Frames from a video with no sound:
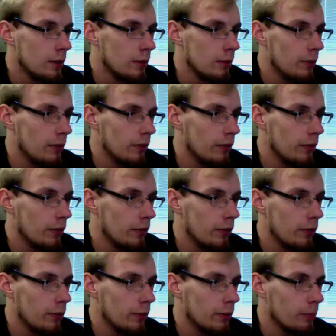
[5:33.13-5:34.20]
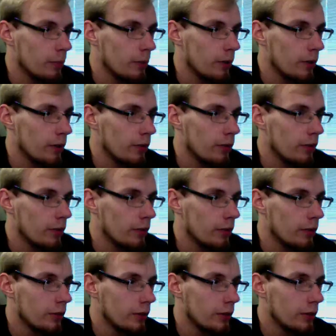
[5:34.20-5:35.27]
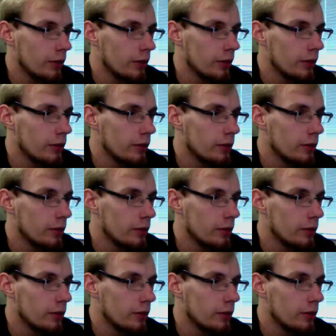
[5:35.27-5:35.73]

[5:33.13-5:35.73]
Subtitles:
we'll just do a polycylinder here.